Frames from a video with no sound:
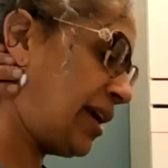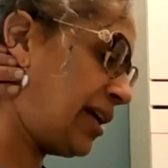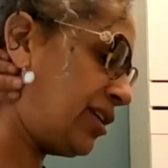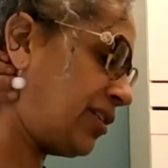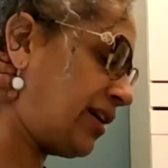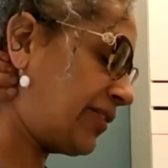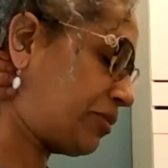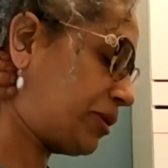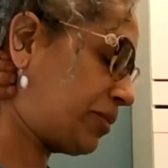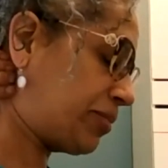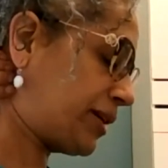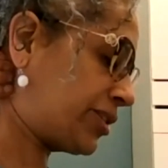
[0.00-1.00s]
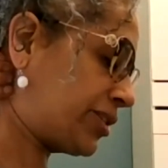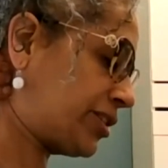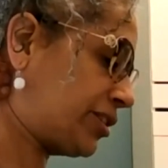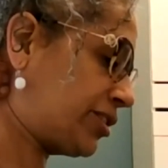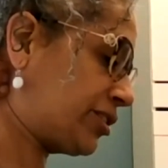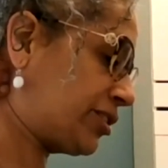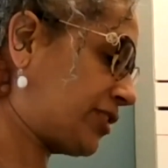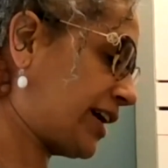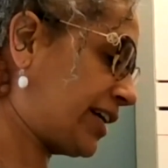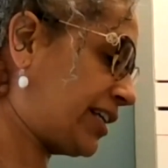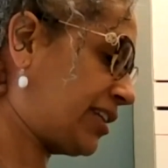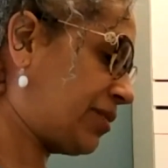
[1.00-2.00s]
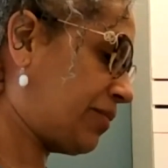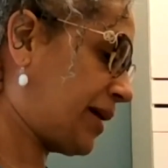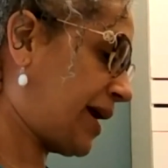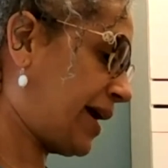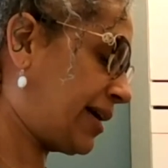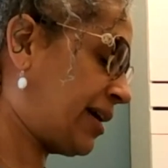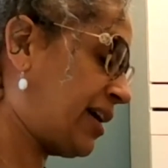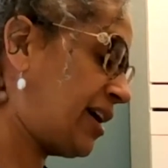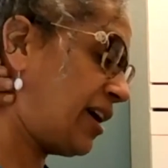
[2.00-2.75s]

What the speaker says: You don't have to put pressure, you're just dragging them back.